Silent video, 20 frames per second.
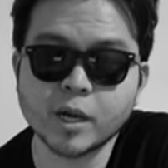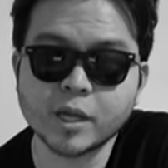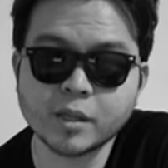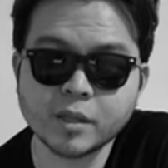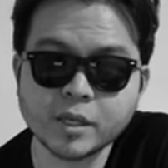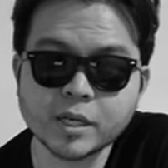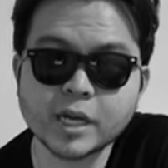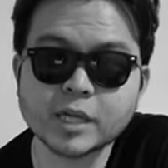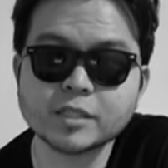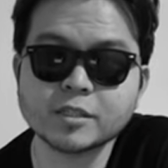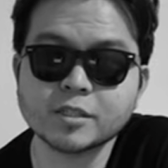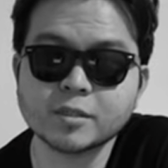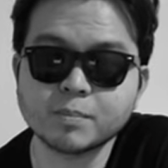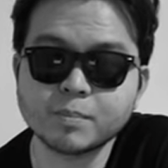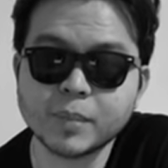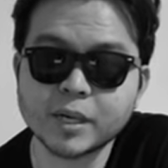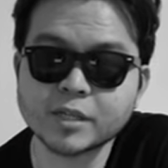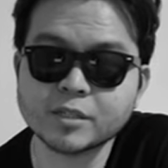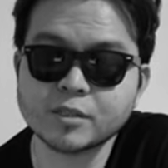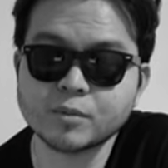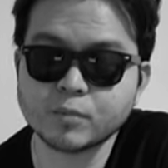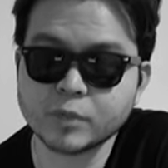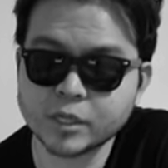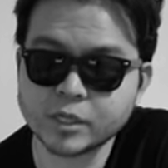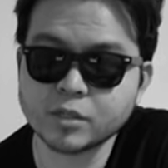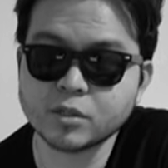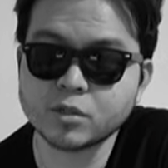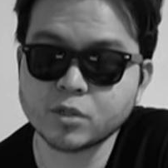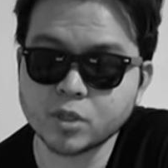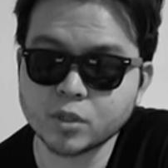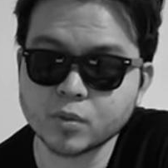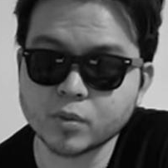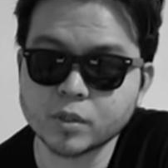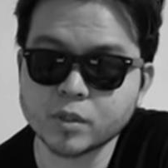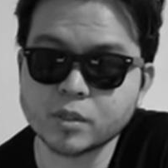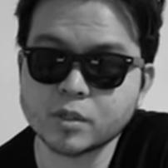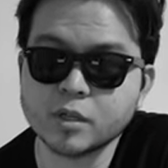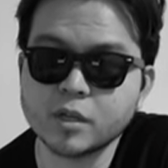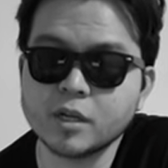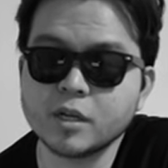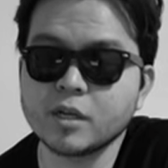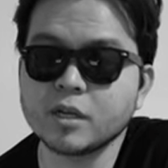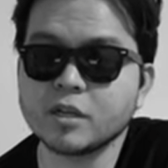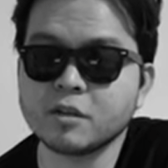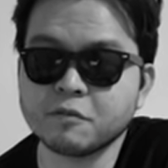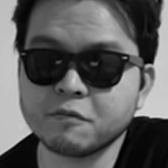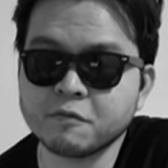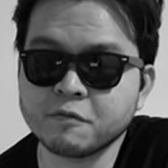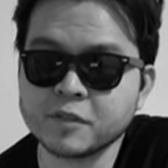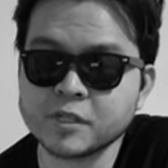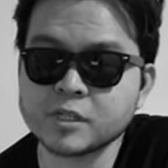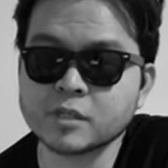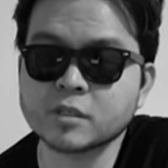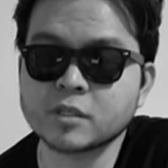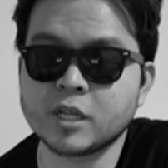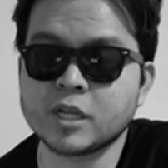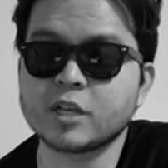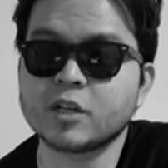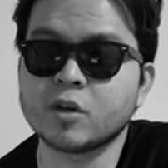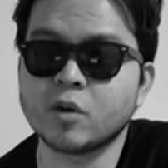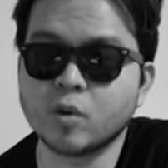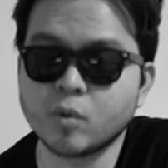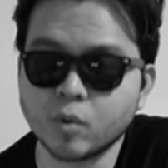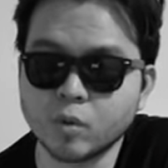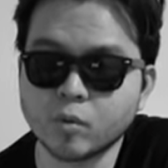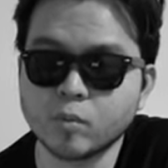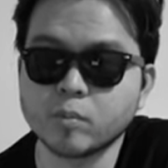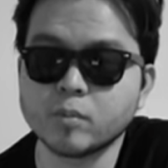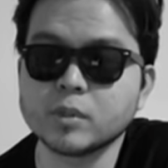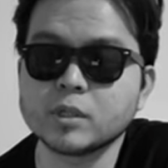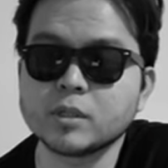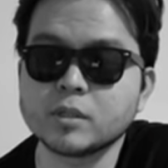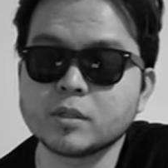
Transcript: I think that's the best way to do it. It feels like home.